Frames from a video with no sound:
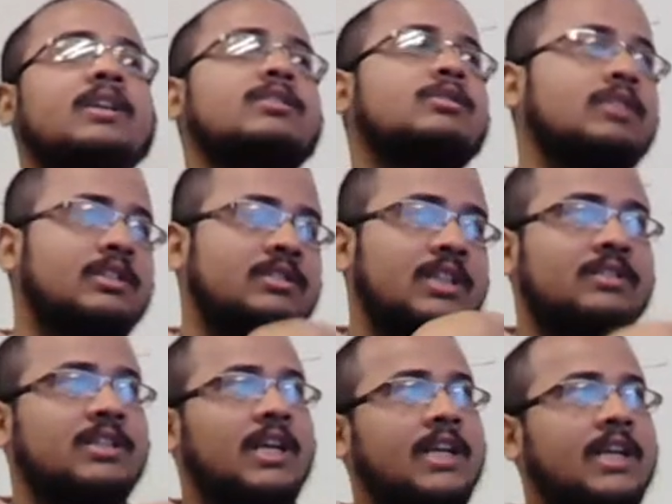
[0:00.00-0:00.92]
So these
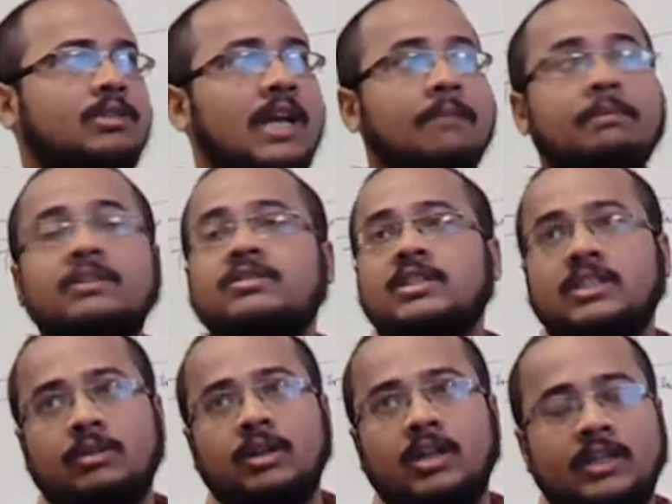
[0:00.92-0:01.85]
things are actually happens in
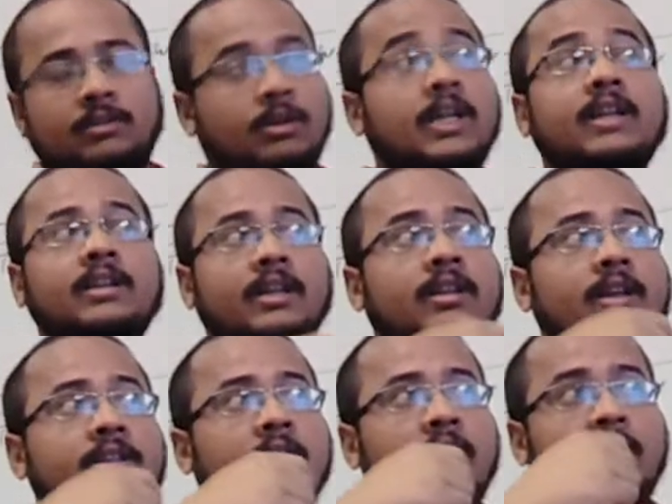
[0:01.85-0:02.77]
neural network
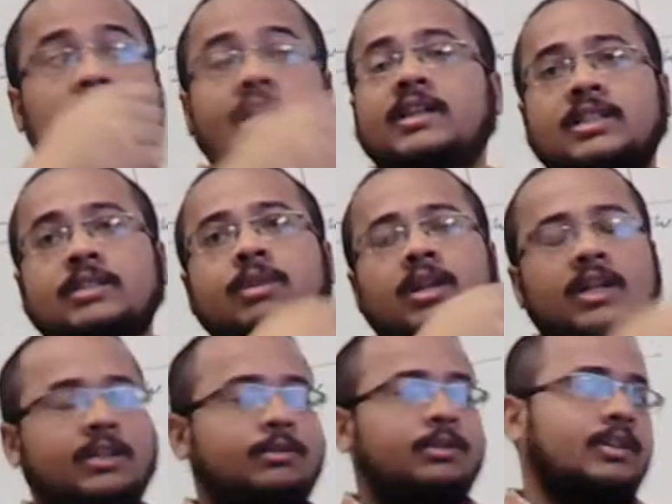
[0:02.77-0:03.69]
in the recurrent neural
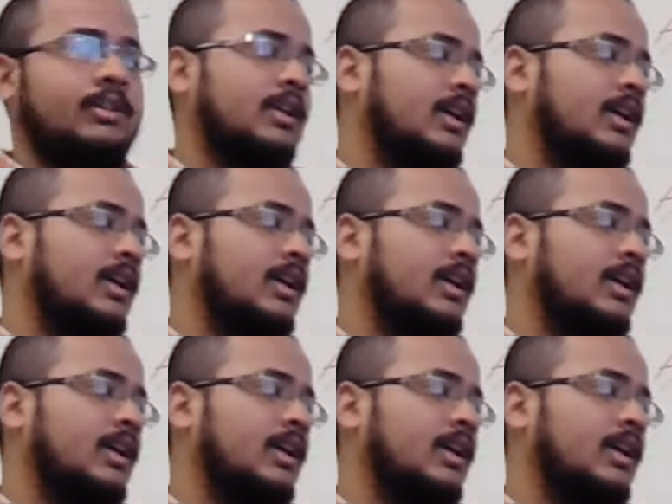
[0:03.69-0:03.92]
network.